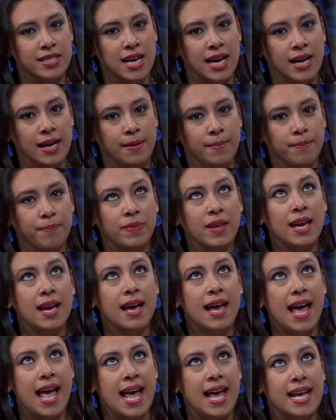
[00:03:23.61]
Um,
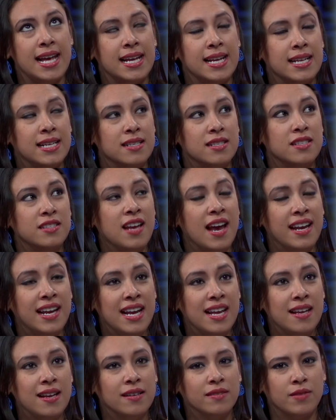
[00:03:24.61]
a
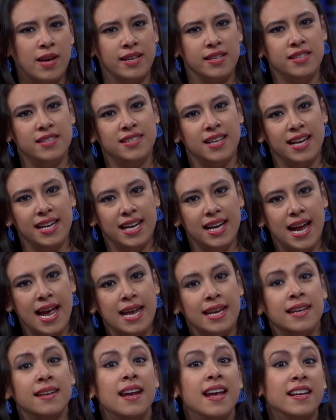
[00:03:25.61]
study, not a study,
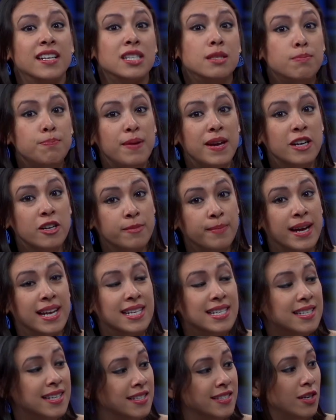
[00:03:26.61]
an
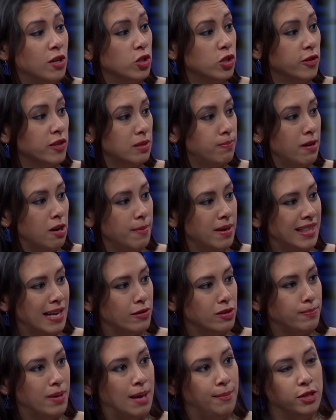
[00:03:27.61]
experiment, a social experiment that
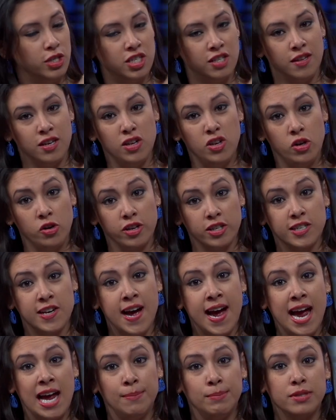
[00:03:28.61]
was published in the New York
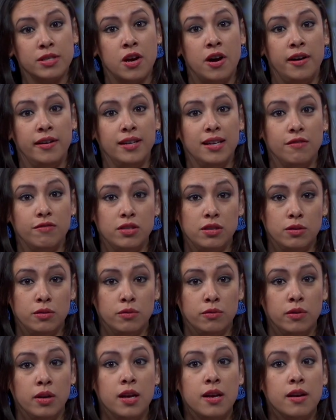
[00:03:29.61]
Times called If
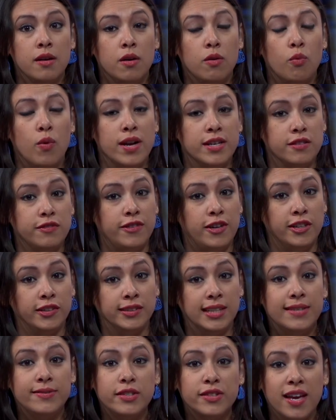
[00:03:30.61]
You Want to Fall in
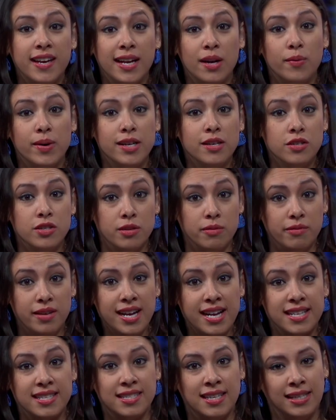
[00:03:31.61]
Love with Anyone, Do
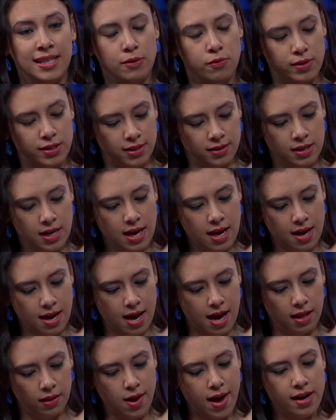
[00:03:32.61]
This. And it was
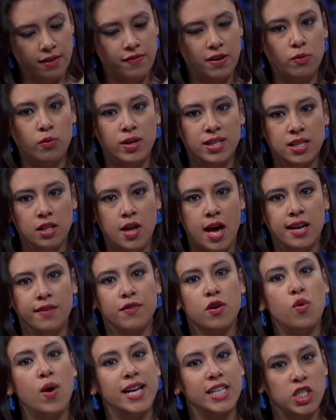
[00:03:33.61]
a lot of it was a lot of
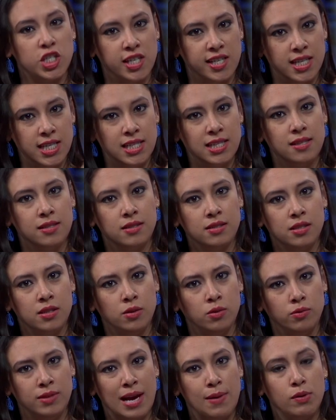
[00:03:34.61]
questions
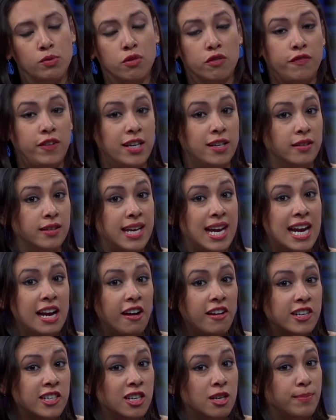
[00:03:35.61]
to that would reveal
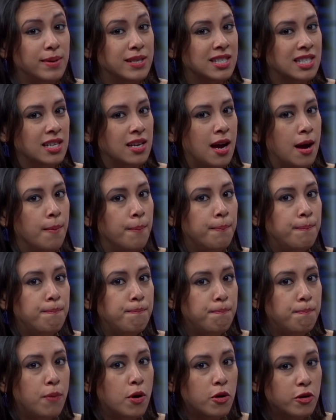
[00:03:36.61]
character, but a
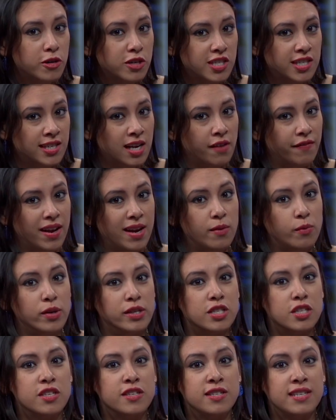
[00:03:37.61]
portion of it was
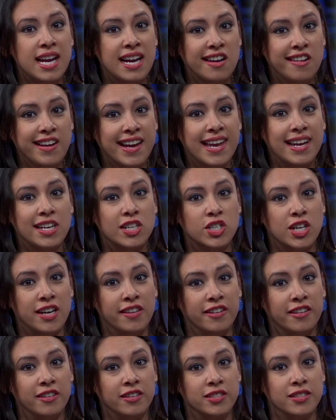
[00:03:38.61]
staring at each
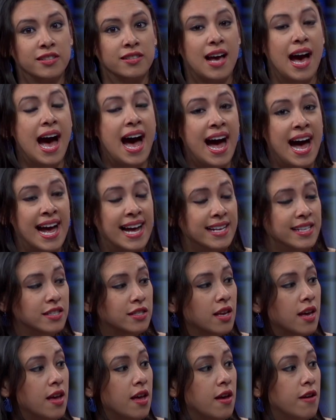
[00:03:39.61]
other's eyes
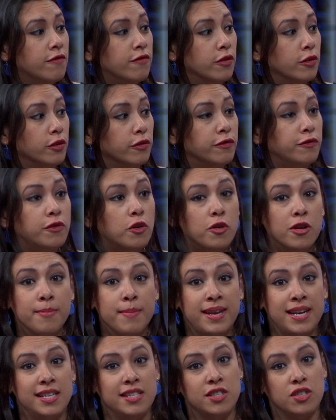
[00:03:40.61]
for four
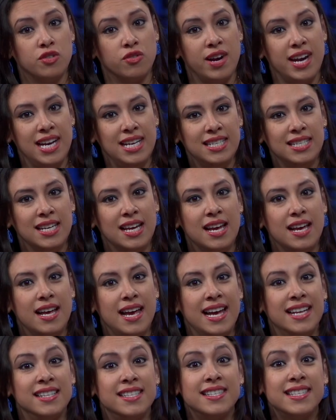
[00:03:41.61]
minutes straight
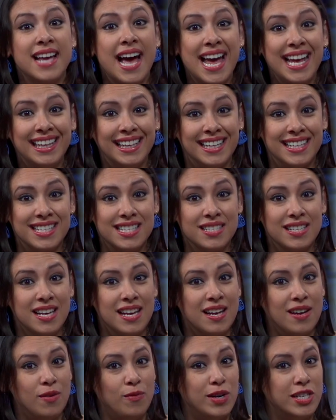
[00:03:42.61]
in silence,
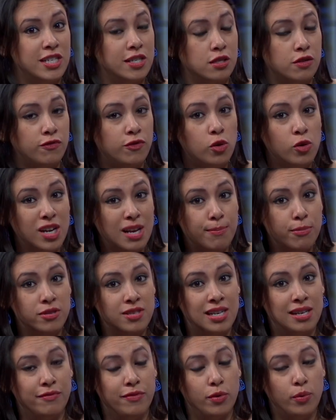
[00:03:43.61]
which is
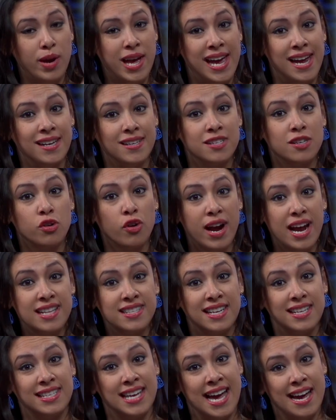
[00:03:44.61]
40% of the way to
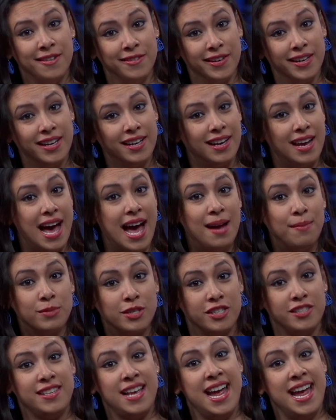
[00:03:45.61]
Crazy Town. I'm
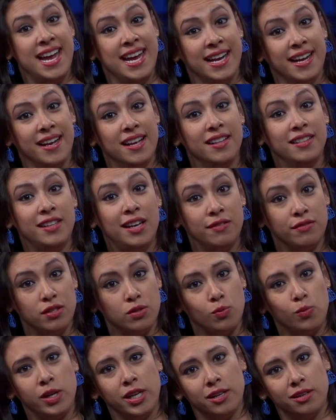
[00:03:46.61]
just saying, love is
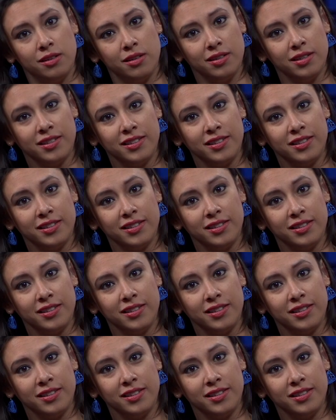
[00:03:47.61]
weird.